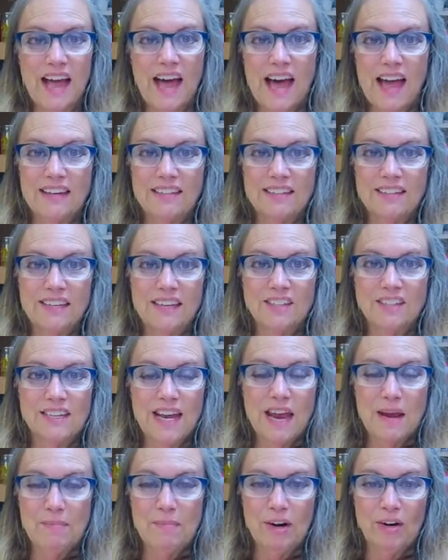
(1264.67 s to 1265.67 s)
I intend to
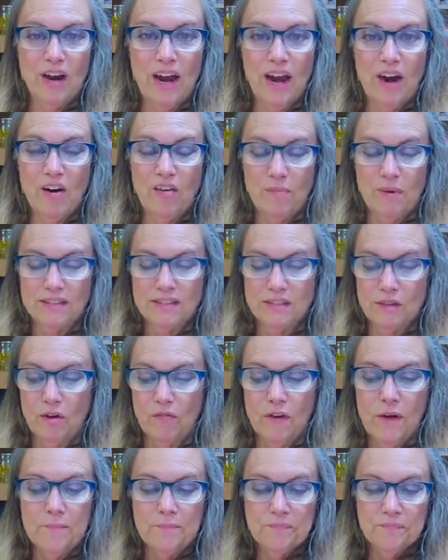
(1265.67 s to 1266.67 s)
take better care of
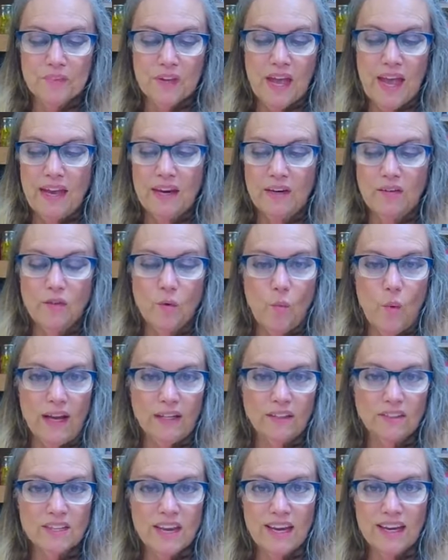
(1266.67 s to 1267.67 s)
myself and the weight
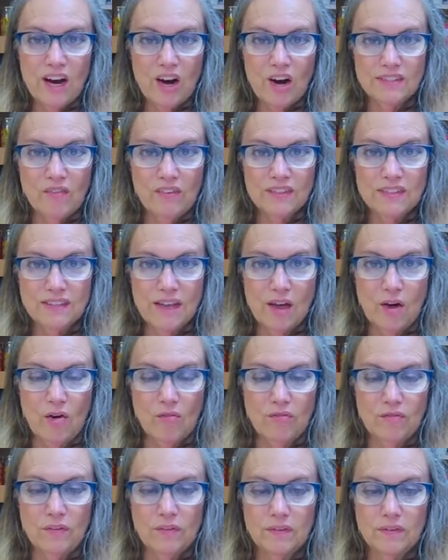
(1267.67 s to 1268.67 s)
will take care of
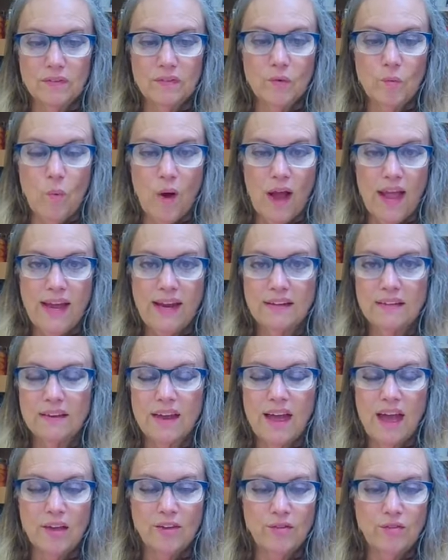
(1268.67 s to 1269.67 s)
itself. The weight,
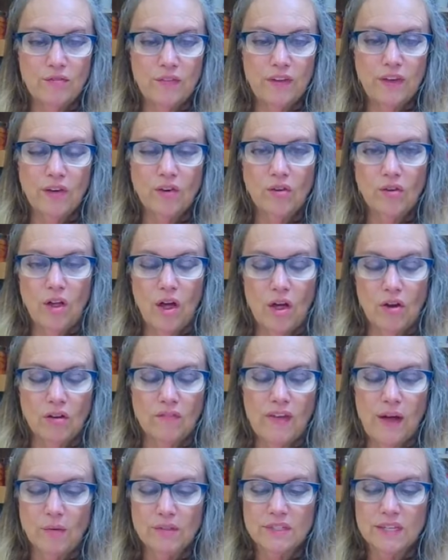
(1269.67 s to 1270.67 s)
how you feel, all
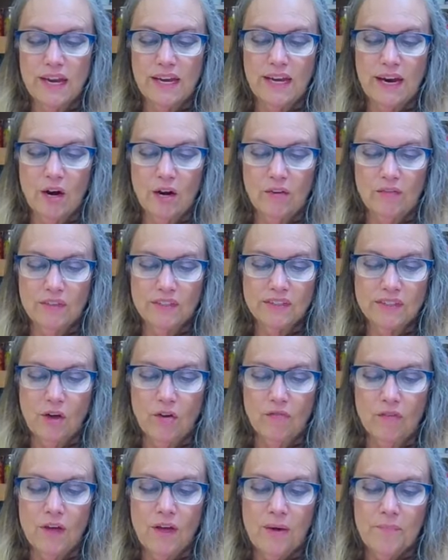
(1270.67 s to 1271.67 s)
of that will take care of
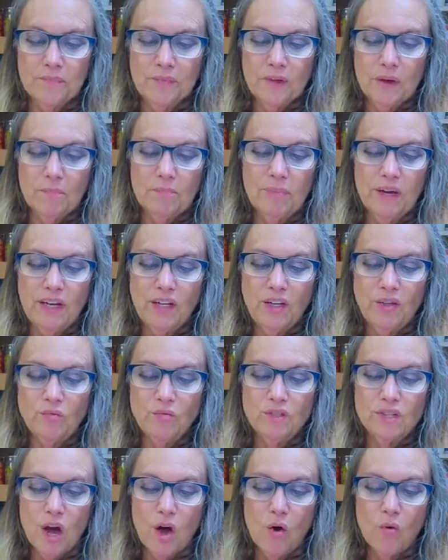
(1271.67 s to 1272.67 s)
itself. But you
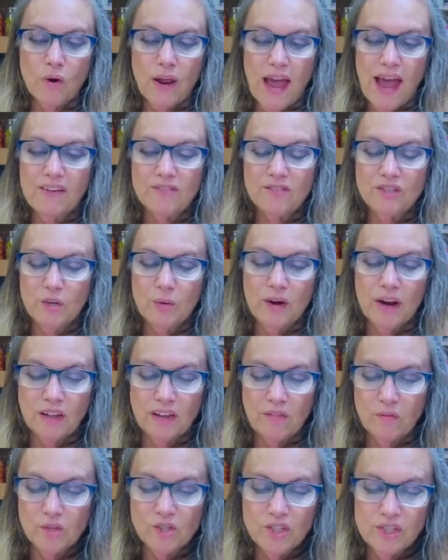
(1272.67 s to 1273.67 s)
don't have to. And I
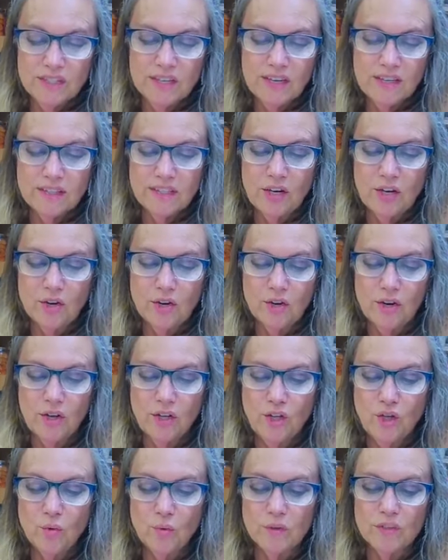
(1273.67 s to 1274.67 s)
love what she says here
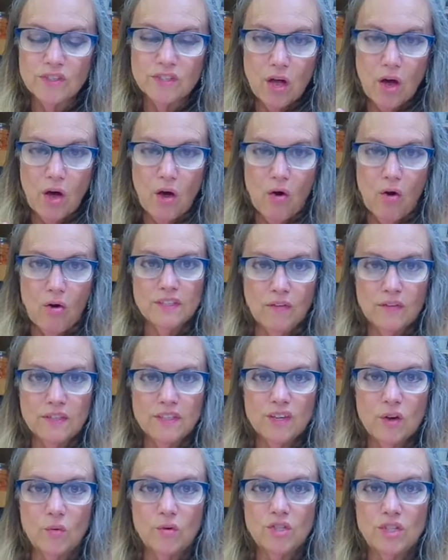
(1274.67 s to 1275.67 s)
you resolve.
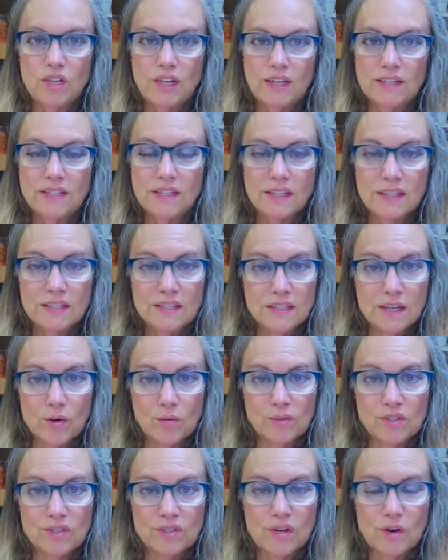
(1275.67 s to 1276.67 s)
So she is going to set a,
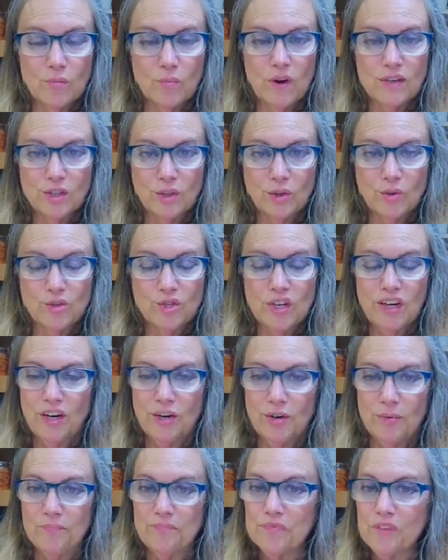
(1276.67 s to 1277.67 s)
res- a resolution
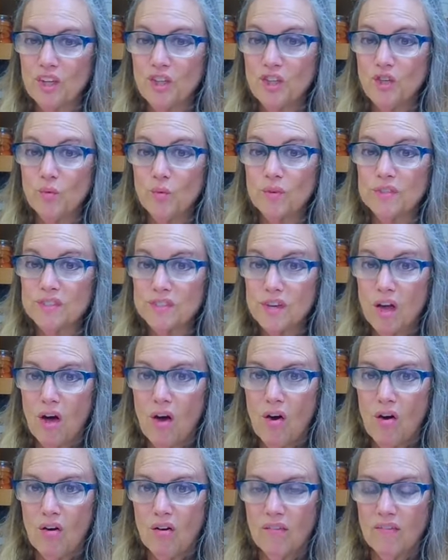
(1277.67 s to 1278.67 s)
here. You
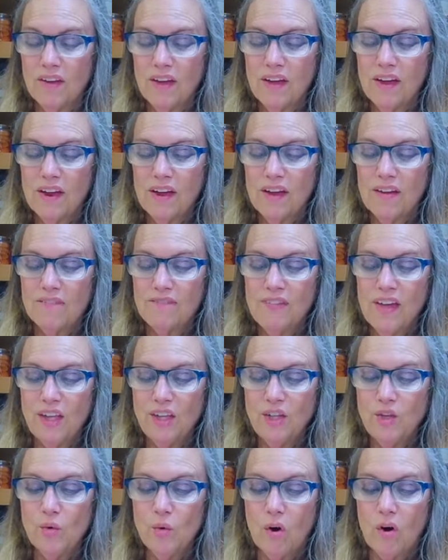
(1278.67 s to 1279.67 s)
resolve that
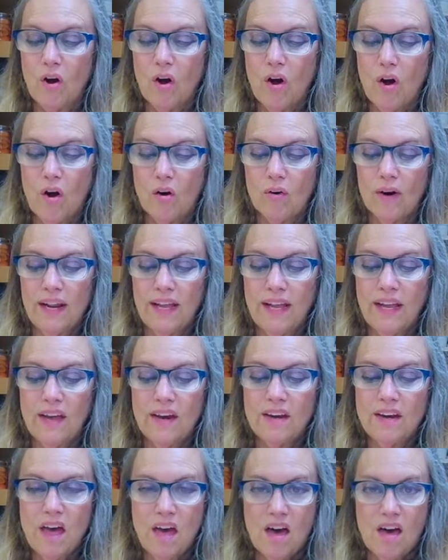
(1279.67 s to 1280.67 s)
you are already
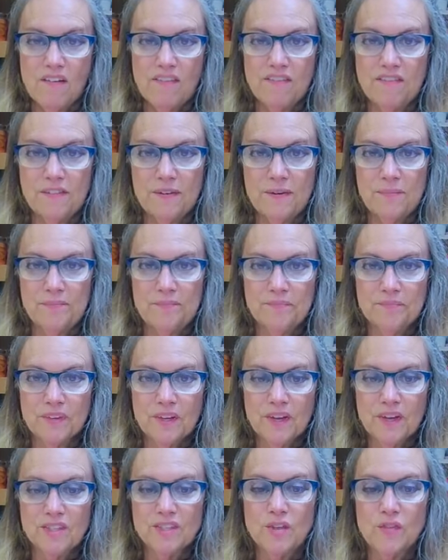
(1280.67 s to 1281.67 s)
enough
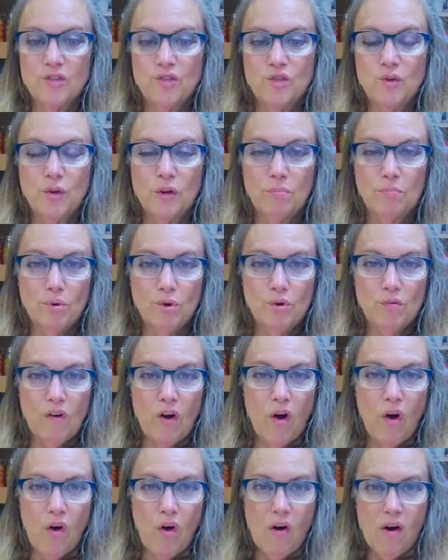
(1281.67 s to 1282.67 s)
so that you can move
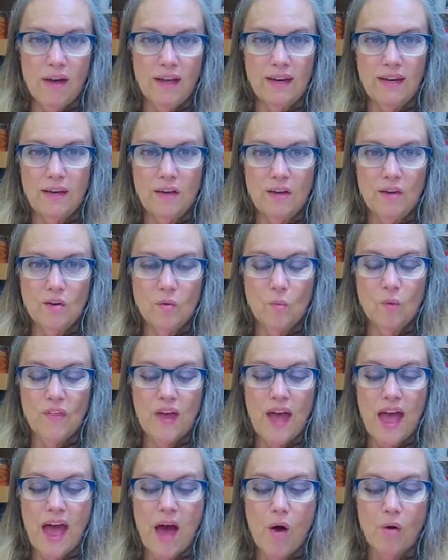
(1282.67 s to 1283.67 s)
on
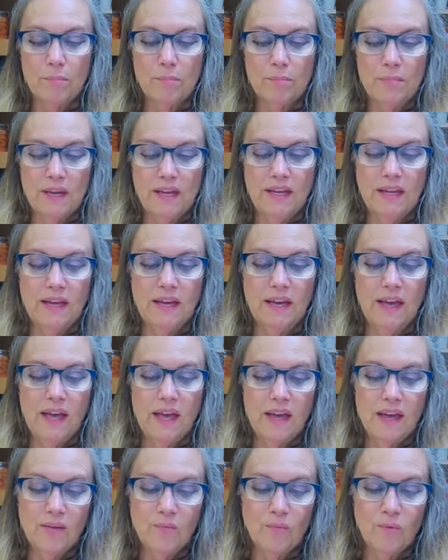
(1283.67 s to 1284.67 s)
without being
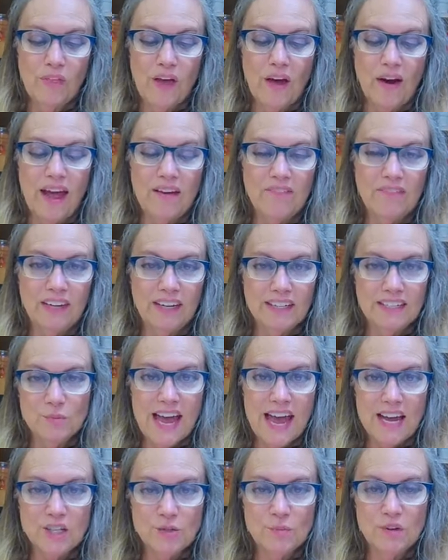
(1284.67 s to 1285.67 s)
without having an
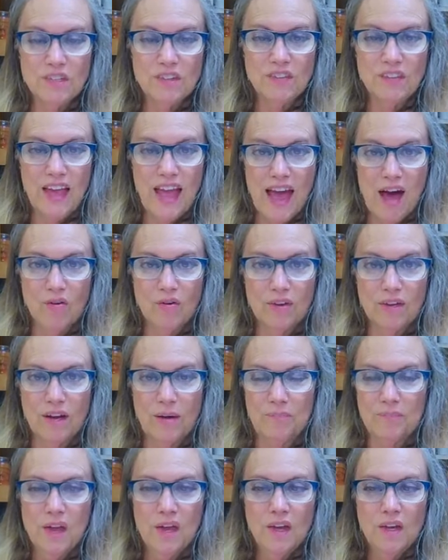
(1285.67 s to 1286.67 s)
attachment to the
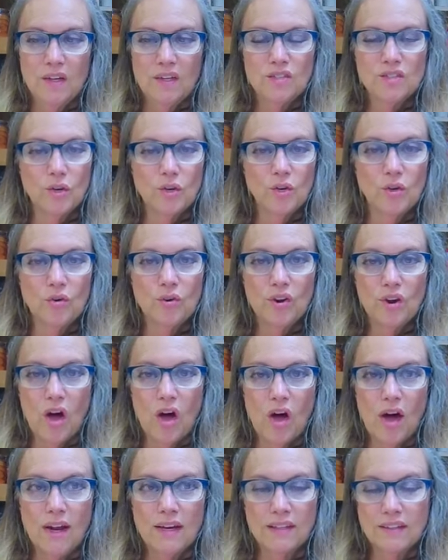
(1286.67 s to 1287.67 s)
outcome so you're
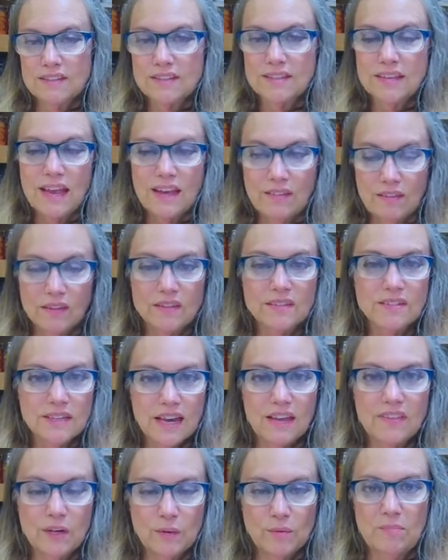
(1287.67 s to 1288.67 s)
not let's say let's
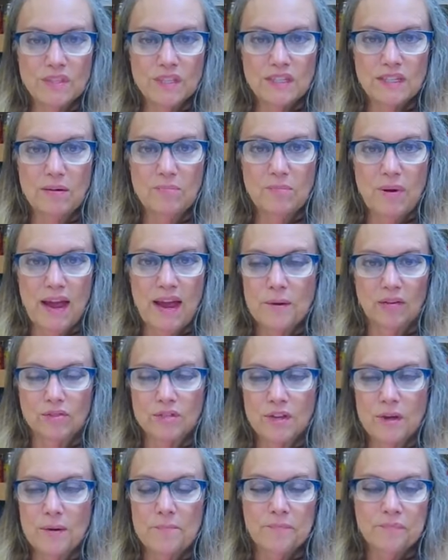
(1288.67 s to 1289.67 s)
say that it was the 10
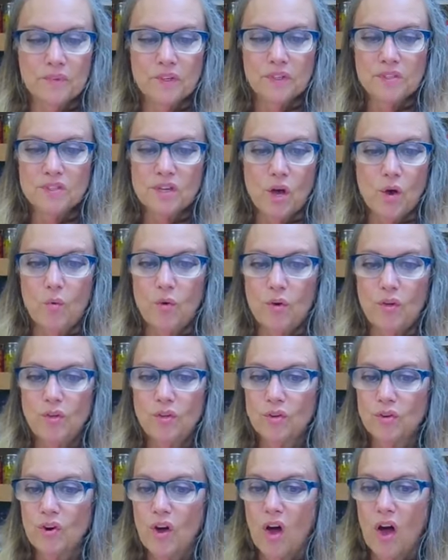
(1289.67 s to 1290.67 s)
pounds so
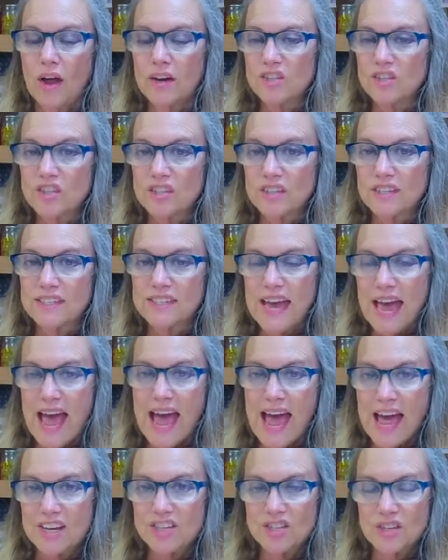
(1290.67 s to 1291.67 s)
you're not just
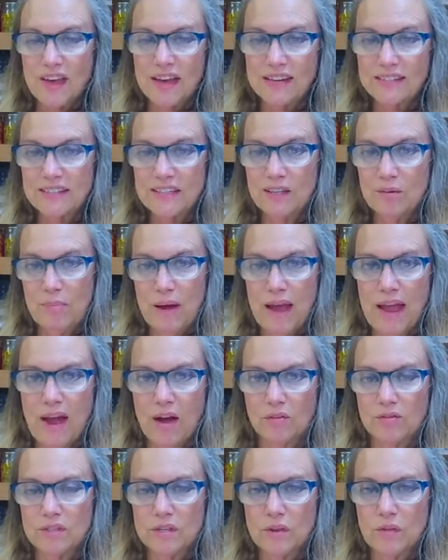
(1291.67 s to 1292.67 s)
attached to that 10
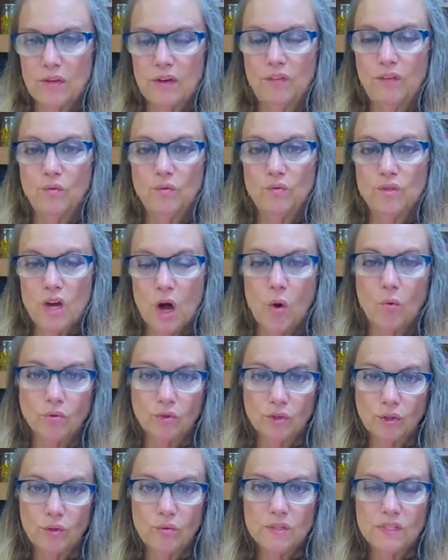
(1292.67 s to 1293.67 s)
pounds so that if you
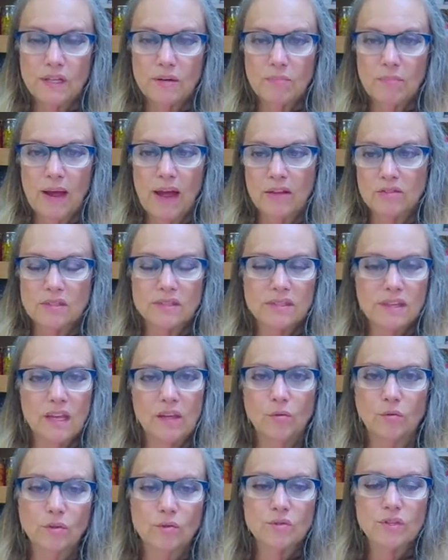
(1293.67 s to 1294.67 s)
don't lose 10 pounds, let's say
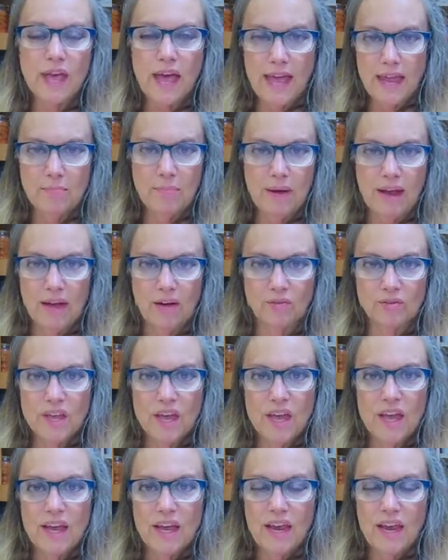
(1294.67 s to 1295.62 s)
you lose eight pounds.